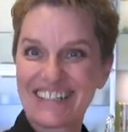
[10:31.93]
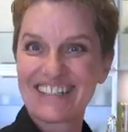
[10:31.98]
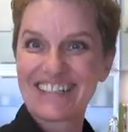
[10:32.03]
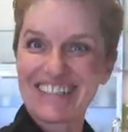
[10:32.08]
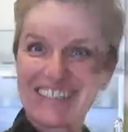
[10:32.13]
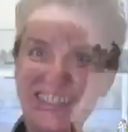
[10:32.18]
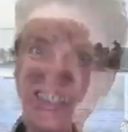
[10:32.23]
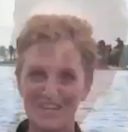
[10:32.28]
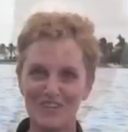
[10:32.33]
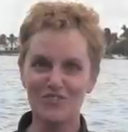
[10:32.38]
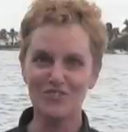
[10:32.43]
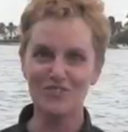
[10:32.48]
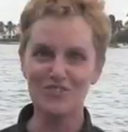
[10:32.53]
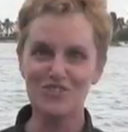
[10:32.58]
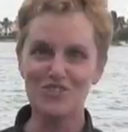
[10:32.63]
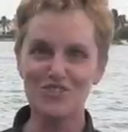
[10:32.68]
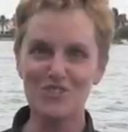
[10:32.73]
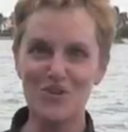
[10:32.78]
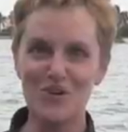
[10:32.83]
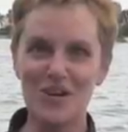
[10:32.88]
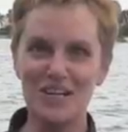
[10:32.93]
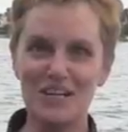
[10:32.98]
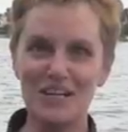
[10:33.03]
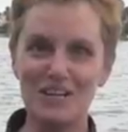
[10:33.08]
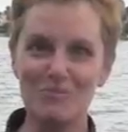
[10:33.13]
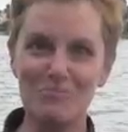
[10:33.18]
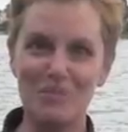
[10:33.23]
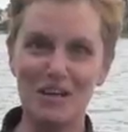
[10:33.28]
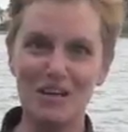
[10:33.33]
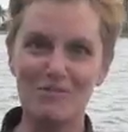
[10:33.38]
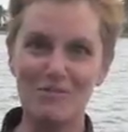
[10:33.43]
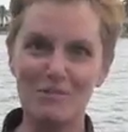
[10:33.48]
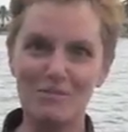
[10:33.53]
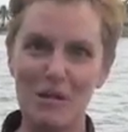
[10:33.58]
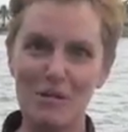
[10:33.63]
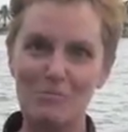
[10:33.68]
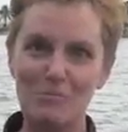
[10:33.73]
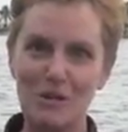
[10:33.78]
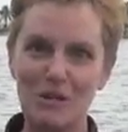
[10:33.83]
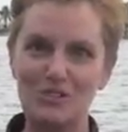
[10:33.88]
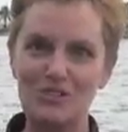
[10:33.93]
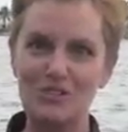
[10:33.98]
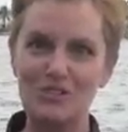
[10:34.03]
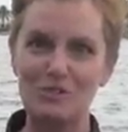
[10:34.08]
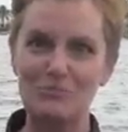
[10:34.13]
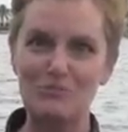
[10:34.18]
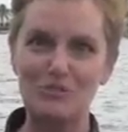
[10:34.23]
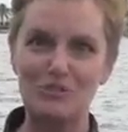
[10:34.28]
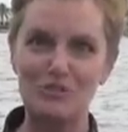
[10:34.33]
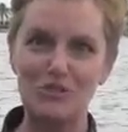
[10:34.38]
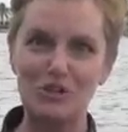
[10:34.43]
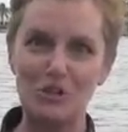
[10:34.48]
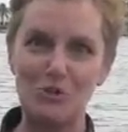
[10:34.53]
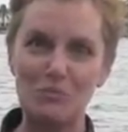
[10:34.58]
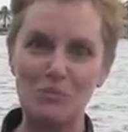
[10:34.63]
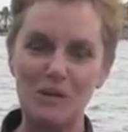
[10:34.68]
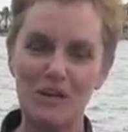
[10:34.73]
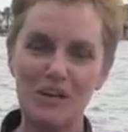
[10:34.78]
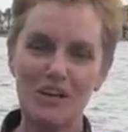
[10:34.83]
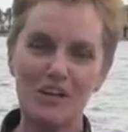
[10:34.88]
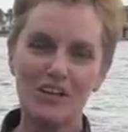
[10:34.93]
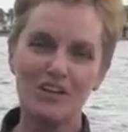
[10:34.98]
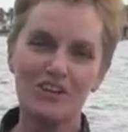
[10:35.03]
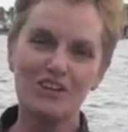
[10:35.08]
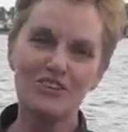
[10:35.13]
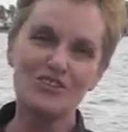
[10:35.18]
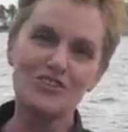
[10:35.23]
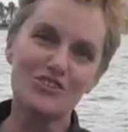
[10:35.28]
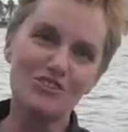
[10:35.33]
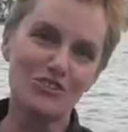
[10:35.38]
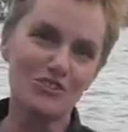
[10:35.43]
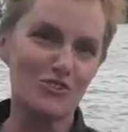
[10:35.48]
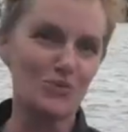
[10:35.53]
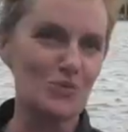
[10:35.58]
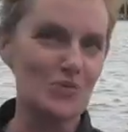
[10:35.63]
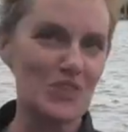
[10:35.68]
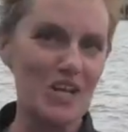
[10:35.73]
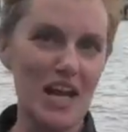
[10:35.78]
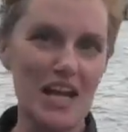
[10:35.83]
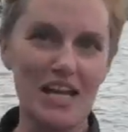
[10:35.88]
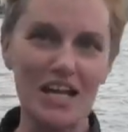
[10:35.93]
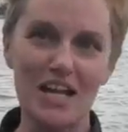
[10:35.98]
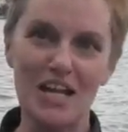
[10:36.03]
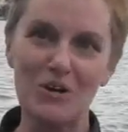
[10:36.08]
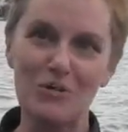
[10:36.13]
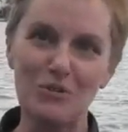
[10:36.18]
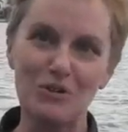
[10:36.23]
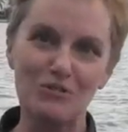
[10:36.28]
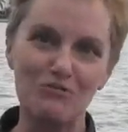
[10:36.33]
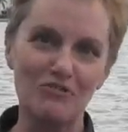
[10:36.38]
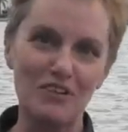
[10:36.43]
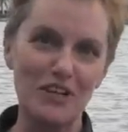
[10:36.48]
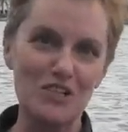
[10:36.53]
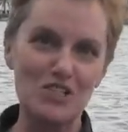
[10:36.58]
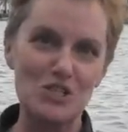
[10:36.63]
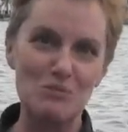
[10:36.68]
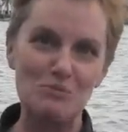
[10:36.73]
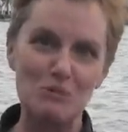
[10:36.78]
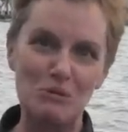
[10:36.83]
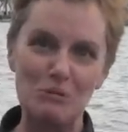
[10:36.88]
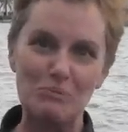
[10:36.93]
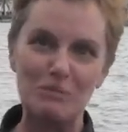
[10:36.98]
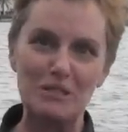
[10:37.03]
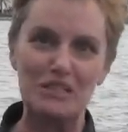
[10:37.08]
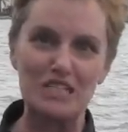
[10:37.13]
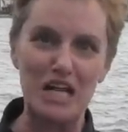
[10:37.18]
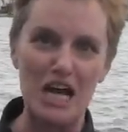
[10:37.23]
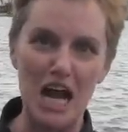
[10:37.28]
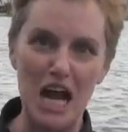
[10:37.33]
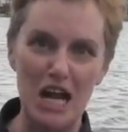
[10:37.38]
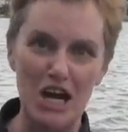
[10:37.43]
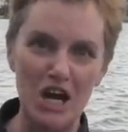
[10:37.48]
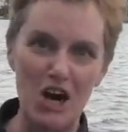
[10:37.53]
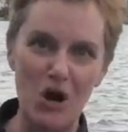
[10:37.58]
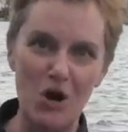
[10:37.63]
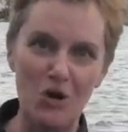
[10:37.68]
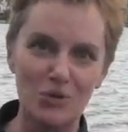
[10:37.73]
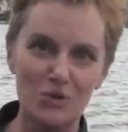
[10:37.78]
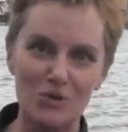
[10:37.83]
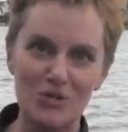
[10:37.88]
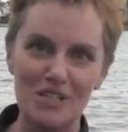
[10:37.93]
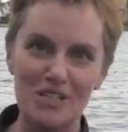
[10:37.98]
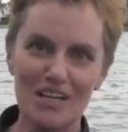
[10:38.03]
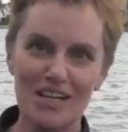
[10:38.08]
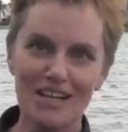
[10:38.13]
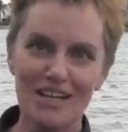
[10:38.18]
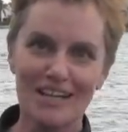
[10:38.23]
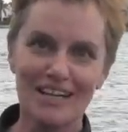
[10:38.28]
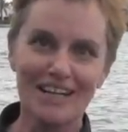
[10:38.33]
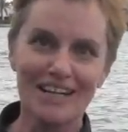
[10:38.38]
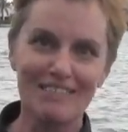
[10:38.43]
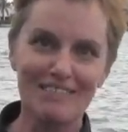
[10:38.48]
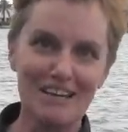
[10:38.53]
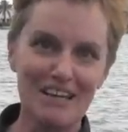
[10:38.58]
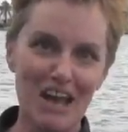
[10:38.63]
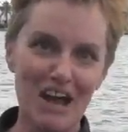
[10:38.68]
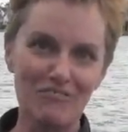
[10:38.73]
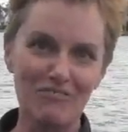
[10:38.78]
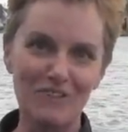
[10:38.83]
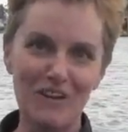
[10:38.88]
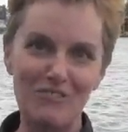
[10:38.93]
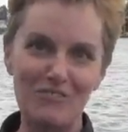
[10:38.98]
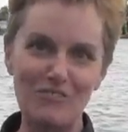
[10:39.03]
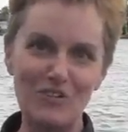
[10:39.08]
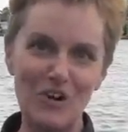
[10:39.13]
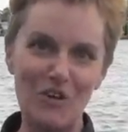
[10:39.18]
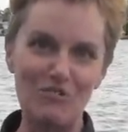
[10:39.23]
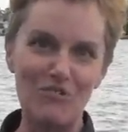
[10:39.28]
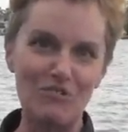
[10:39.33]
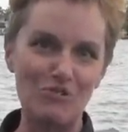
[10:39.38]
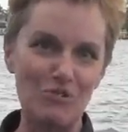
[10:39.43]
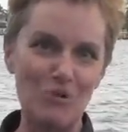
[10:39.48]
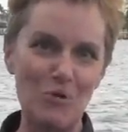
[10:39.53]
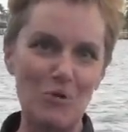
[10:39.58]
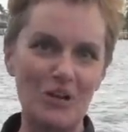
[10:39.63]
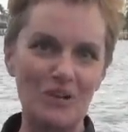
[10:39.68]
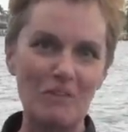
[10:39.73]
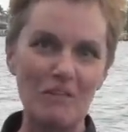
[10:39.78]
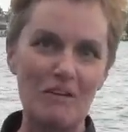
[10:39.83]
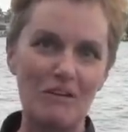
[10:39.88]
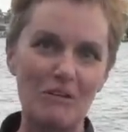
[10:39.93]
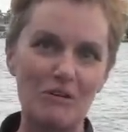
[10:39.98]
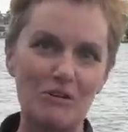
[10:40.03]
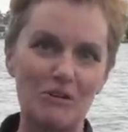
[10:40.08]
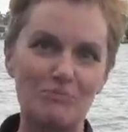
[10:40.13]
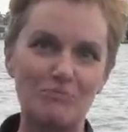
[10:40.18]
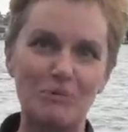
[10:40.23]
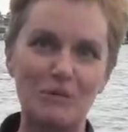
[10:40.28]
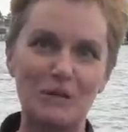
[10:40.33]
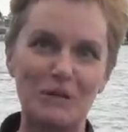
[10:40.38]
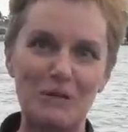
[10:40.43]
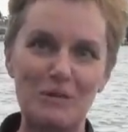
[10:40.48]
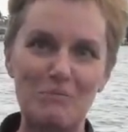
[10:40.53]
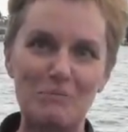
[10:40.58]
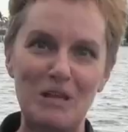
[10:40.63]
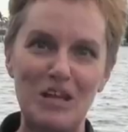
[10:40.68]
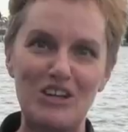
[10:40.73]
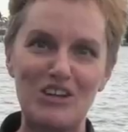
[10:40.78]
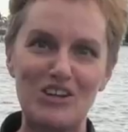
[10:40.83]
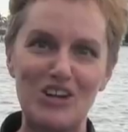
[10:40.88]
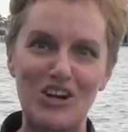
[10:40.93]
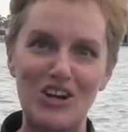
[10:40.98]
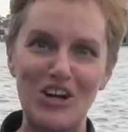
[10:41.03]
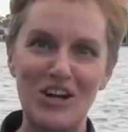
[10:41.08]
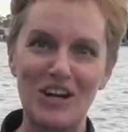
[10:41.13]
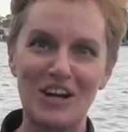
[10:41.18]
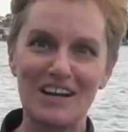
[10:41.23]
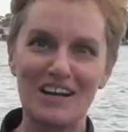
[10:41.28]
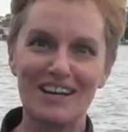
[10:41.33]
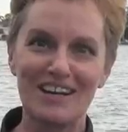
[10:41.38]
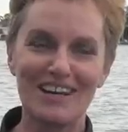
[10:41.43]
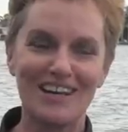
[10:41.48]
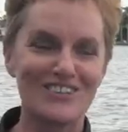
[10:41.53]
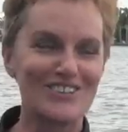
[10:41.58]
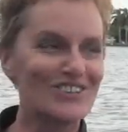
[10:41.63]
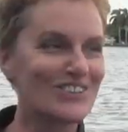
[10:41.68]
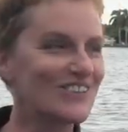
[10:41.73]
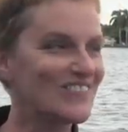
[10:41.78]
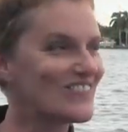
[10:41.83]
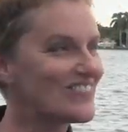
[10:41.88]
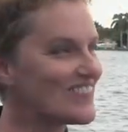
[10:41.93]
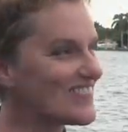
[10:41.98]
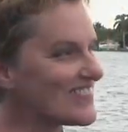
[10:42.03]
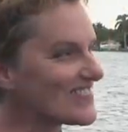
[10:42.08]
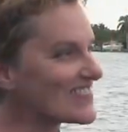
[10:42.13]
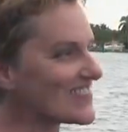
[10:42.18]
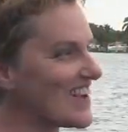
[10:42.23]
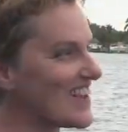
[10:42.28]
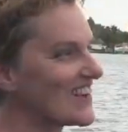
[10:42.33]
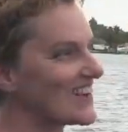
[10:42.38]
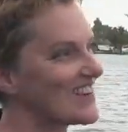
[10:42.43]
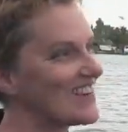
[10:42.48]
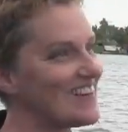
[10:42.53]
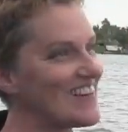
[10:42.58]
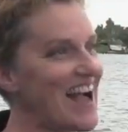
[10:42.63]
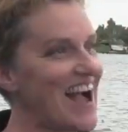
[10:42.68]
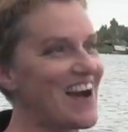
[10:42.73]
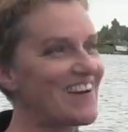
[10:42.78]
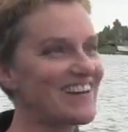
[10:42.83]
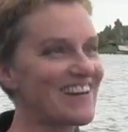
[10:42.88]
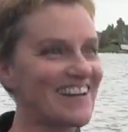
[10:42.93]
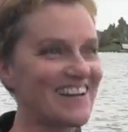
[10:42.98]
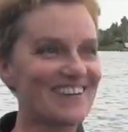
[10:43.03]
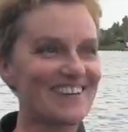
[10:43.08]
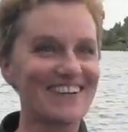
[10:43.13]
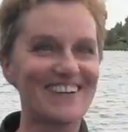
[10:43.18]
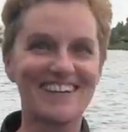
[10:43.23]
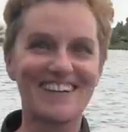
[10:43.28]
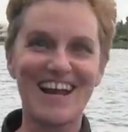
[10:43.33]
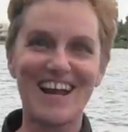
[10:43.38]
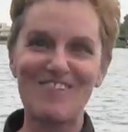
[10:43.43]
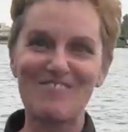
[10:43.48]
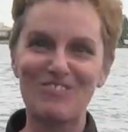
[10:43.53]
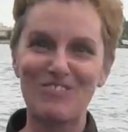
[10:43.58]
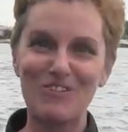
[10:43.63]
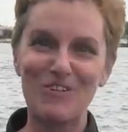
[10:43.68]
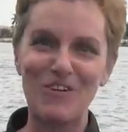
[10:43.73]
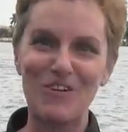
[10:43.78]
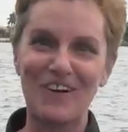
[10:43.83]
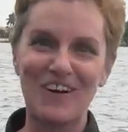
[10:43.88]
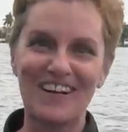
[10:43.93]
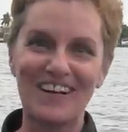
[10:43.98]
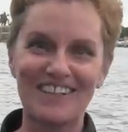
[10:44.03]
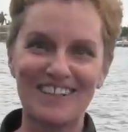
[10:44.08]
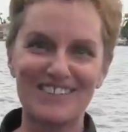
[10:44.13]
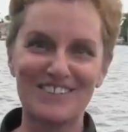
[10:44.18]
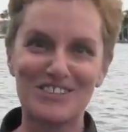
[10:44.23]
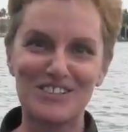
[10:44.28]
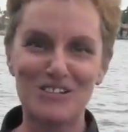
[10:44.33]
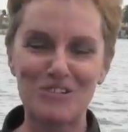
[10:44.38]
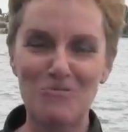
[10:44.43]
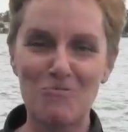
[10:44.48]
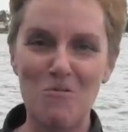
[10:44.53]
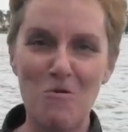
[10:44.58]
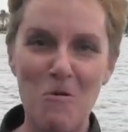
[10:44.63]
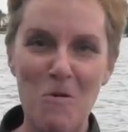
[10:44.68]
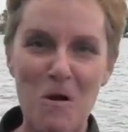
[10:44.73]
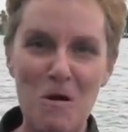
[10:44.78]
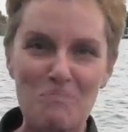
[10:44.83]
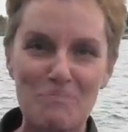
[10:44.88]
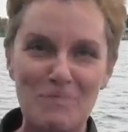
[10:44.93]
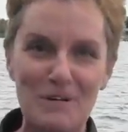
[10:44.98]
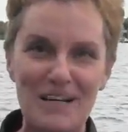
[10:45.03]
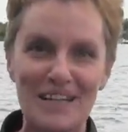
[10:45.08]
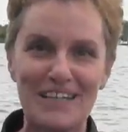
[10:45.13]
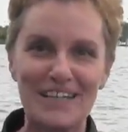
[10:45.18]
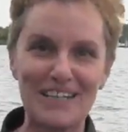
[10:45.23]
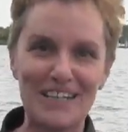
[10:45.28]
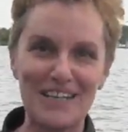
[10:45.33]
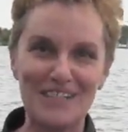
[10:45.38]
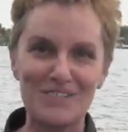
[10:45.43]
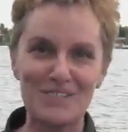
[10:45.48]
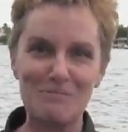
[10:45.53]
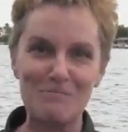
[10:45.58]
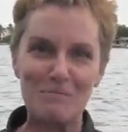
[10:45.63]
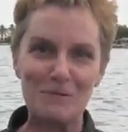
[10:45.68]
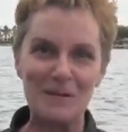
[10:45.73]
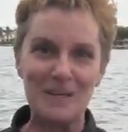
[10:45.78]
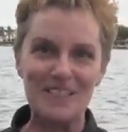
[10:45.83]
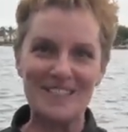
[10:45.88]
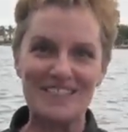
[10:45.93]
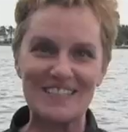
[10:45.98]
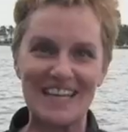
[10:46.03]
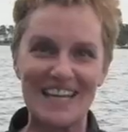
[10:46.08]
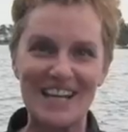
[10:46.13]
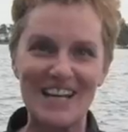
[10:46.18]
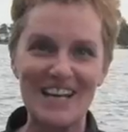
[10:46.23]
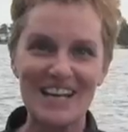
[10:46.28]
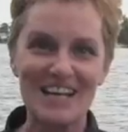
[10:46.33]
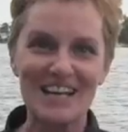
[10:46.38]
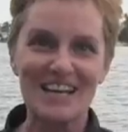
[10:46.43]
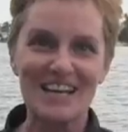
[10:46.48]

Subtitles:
Thank you for joining me. We made parsnip soup. You can do this with any kind of root vegetable, potatoes, anything you have left over. Throw it in there and put it in the blender. As you can see, it's kind of cloudy here today in Florida. It's still warm, but nice and breezy.